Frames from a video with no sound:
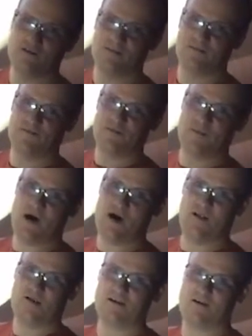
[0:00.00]

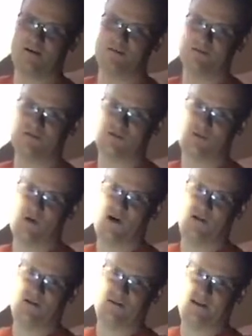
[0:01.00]
smaller,
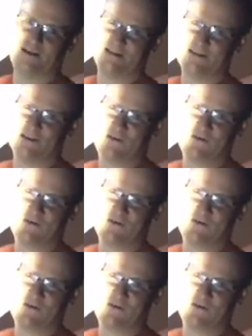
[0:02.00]
smaller. Like, this is